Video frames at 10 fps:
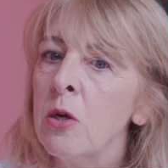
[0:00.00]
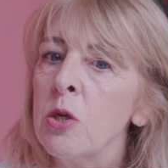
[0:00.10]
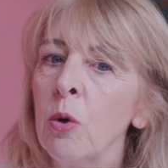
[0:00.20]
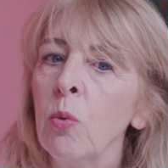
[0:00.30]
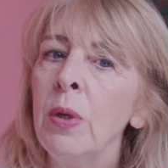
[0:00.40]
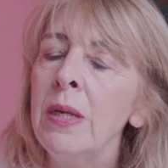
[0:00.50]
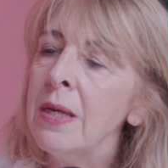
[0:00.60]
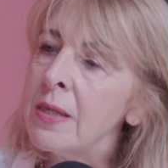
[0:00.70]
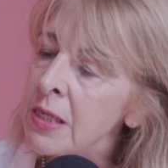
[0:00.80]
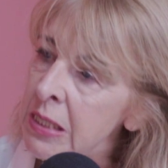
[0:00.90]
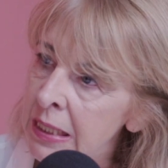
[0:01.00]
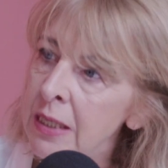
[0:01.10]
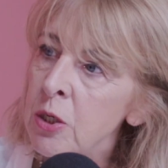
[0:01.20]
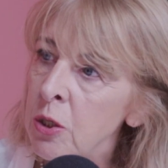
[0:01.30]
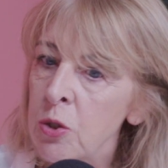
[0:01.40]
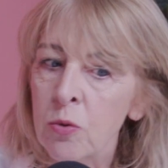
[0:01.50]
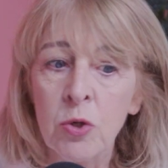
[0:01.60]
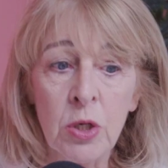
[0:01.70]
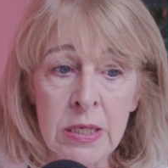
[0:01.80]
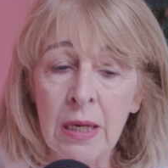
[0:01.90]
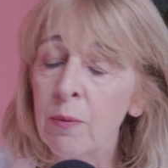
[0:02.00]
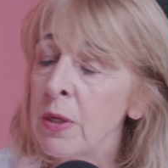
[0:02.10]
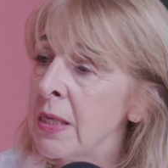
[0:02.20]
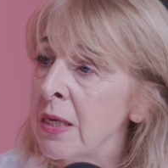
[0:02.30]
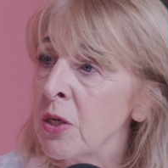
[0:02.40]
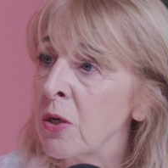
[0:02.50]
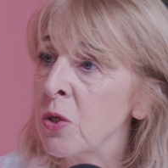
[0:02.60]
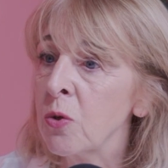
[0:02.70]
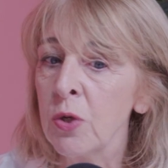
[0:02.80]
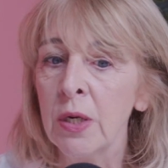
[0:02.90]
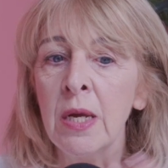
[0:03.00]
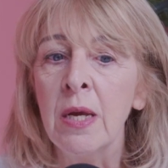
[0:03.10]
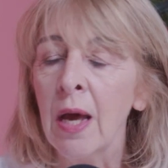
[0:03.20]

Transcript: So we need to teach our children, just like we teach our children